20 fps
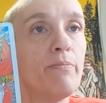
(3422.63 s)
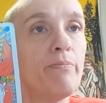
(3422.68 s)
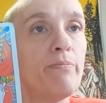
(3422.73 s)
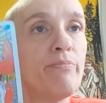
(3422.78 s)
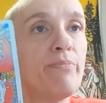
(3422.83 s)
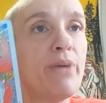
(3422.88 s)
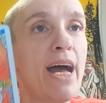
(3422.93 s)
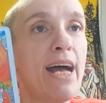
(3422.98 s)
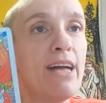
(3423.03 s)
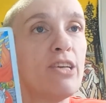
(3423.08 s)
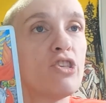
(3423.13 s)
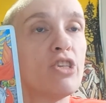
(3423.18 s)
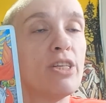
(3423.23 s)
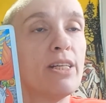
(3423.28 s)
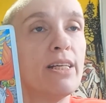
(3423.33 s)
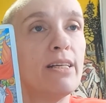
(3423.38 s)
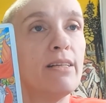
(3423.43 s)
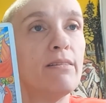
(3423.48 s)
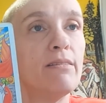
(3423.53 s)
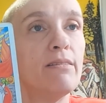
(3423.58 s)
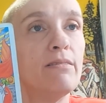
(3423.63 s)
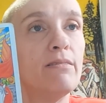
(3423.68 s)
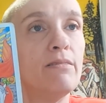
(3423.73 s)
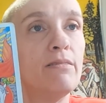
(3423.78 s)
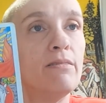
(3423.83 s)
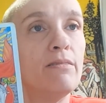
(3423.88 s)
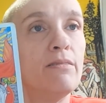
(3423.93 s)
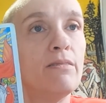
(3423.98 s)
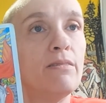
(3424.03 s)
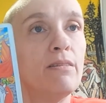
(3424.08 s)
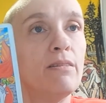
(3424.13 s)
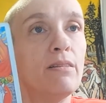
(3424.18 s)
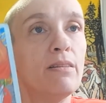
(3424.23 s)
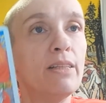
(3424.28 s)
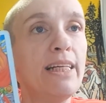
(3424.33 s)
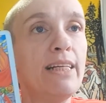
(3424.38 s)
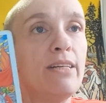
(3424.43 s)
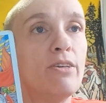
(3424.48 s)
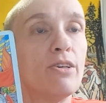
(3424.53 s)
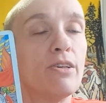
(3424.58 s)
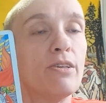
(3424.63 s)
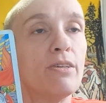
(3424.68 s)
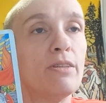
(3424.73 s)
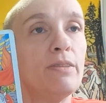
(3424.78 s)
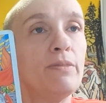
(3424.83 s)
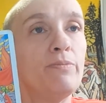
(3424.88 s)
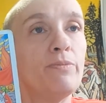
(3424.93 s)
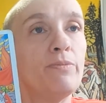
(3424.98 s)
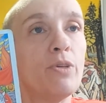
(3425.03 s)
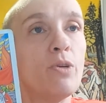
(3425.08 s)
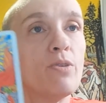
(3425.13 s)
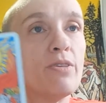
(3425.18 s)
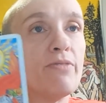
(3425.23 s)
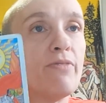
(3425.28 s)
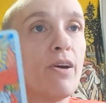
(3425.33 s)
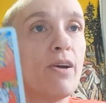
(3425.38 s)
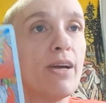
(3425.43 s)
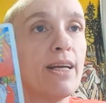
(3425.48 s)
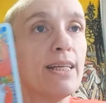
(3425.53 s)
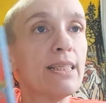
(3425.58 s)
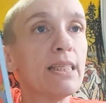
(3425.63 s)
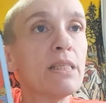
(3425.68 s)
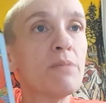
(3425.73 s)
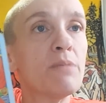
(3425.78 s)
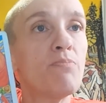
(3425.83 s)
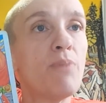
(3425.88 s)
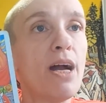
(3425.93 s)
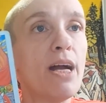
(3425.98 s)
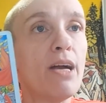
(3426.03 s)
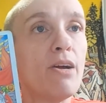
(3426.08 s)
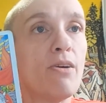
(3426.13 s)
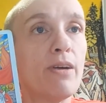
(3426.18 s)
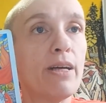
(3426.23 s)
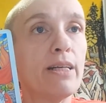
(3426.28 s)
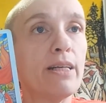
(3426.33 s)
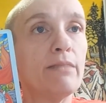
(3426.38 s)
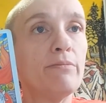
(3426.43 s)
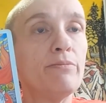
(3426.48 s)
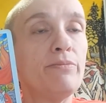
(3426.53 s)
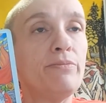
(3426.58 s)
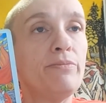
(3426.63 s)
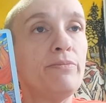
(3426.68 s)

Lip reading: passionate leader who's very inspiring.